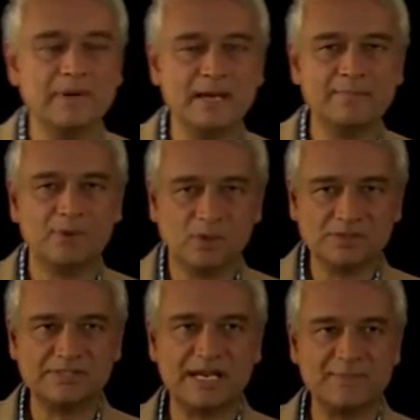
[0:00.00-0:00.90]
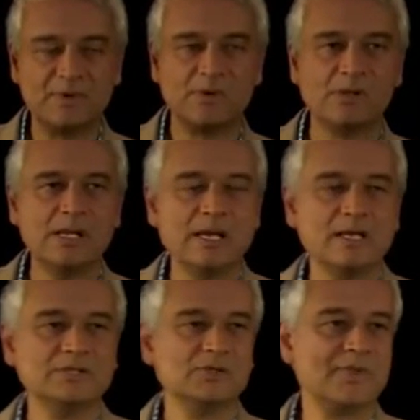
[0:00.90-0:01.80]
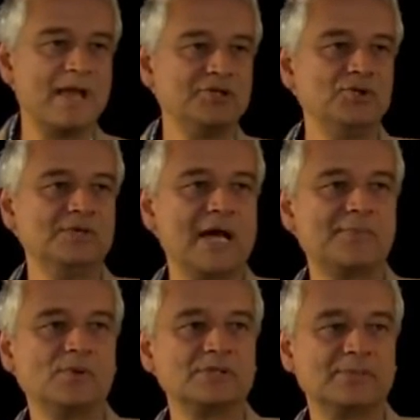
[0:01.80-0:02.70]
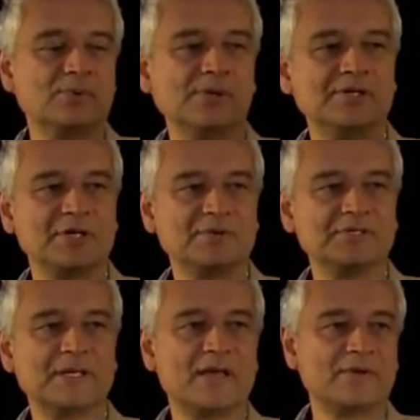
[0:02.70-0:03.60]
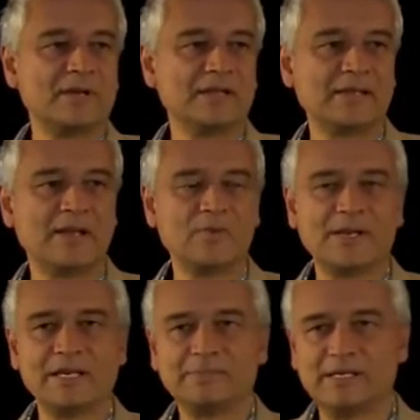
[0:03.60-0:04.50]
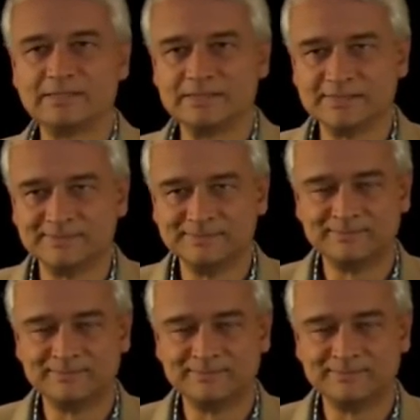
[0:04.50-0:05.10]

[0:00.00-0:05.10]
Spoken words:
but pulls a dipole so that 2 dipoles can pull each other together, and at the end we end up like this.